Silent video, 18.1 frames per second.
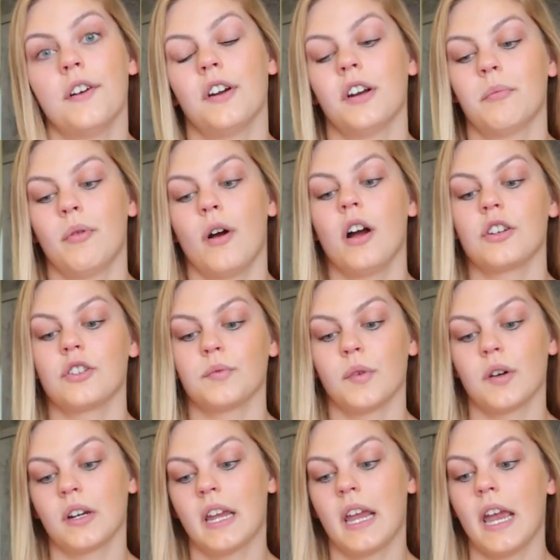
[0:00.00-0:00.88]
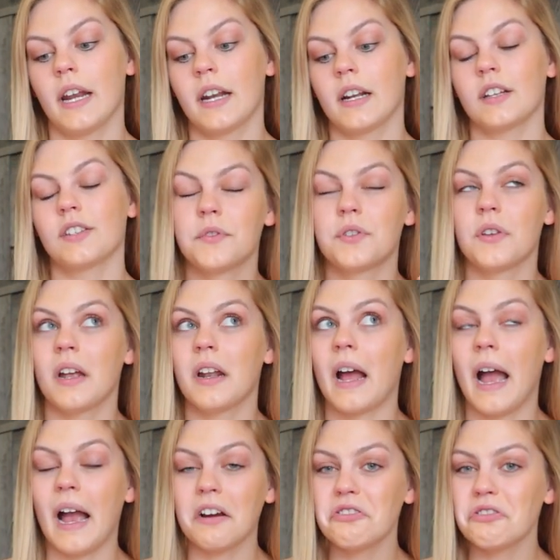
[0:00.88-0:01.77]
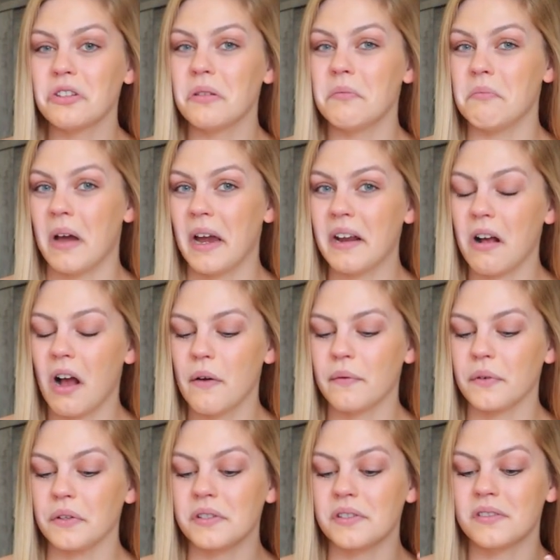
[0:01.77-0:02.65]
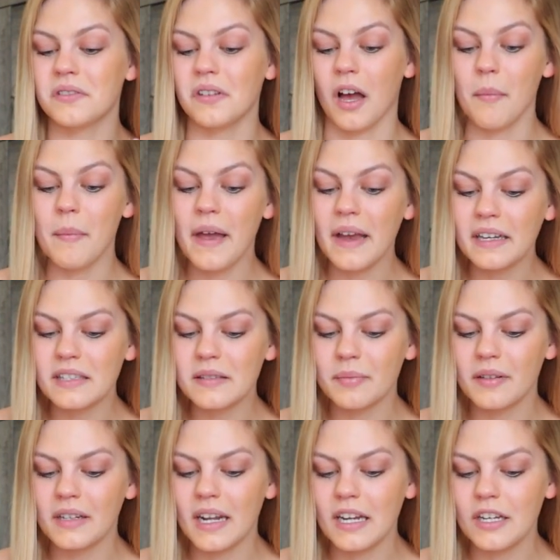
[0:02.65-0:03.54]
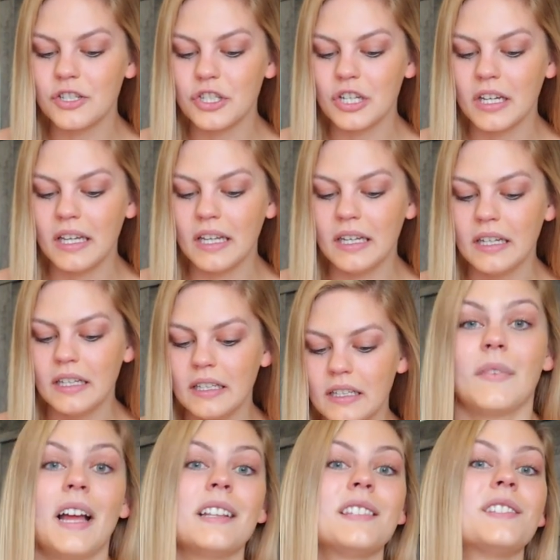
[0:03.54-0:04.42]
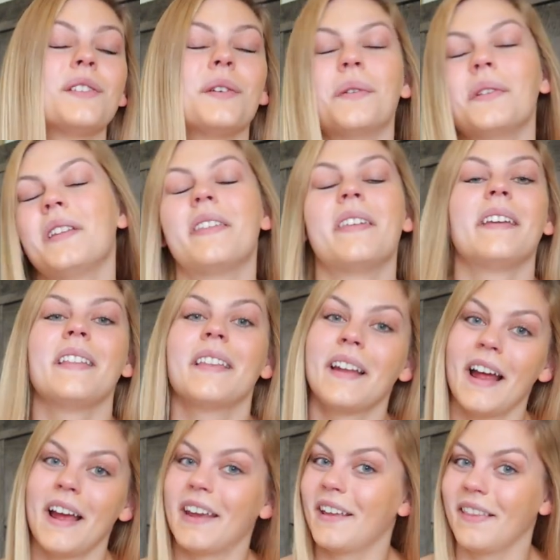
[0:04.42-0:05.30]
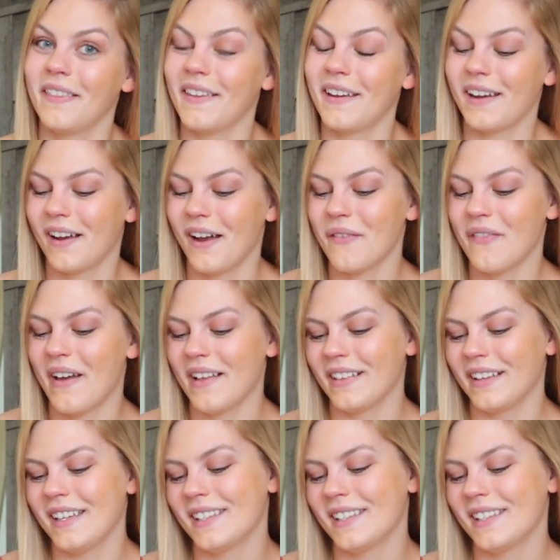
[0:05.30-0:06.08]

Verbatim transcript: they're in Poshmark Canada. So that actually might offer some explanation. That's the only thing that I can think of at